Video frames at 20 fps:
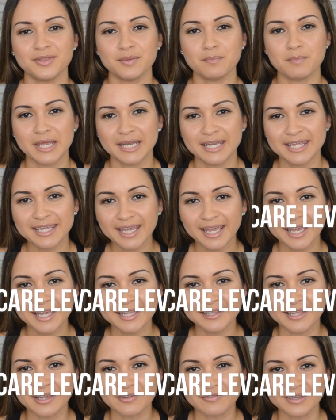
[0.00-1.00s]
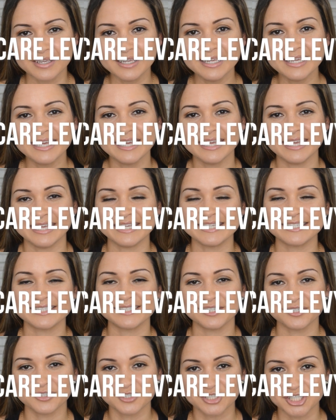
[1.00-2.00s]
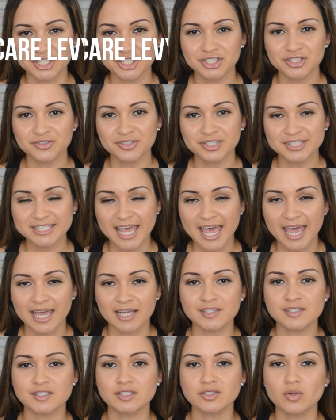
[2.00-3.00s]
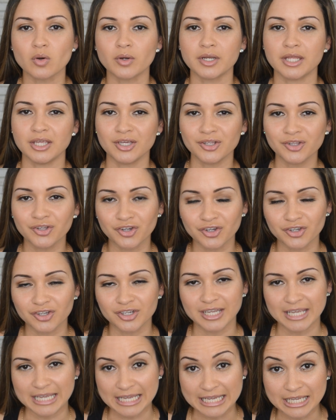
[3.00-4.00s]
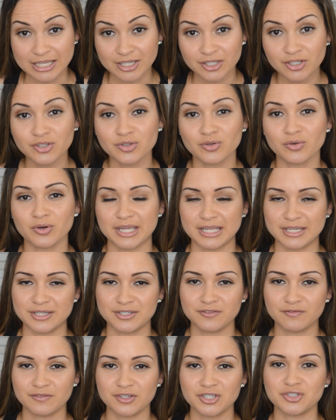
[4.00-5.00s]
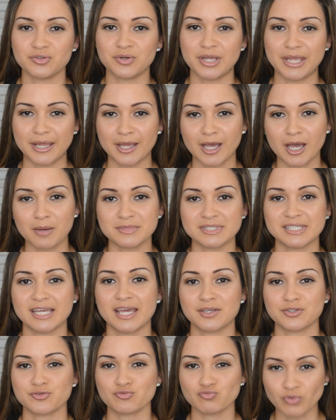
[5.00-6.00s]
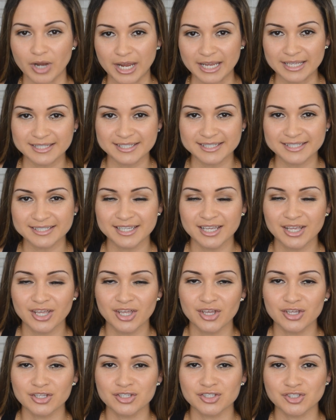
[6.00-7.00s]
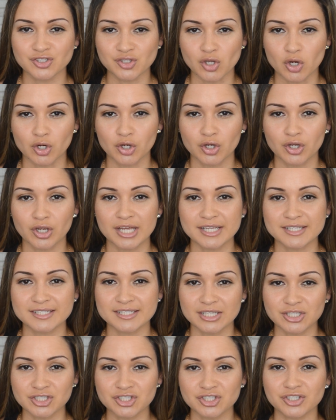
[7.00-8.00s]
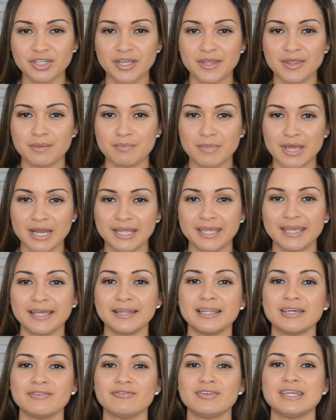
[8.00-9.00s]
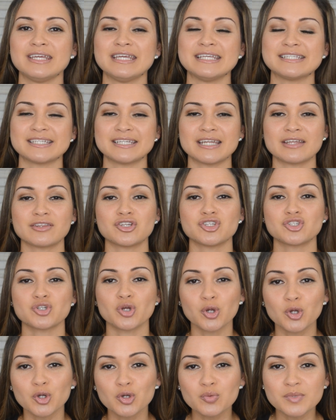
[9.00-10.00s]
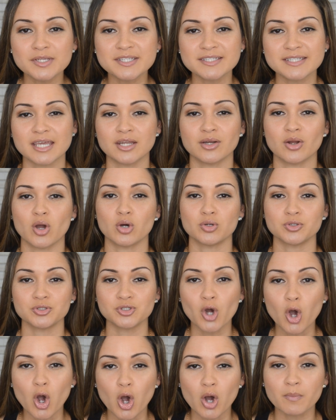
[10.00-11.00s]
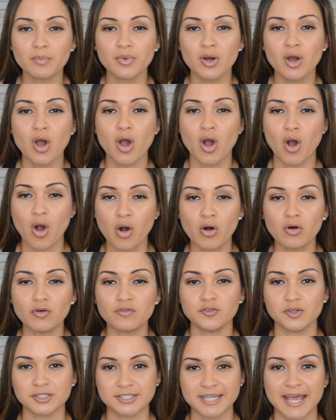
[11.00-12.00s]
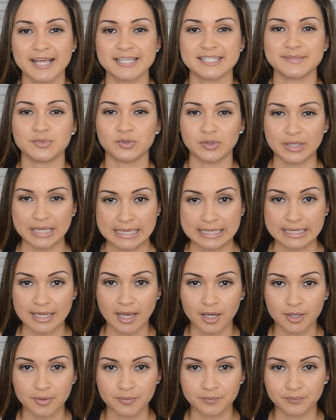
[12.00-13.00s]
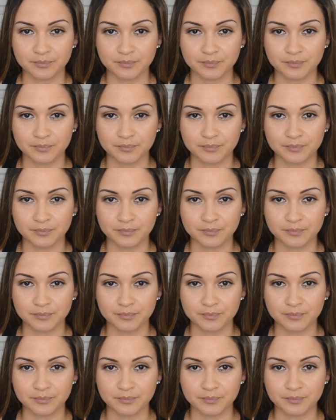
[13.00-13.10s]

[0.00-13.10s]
Medicare levy is an additional tax not included in your individual income tax rates. So essentially the Medicare levy is another 2% on top of your taxable income.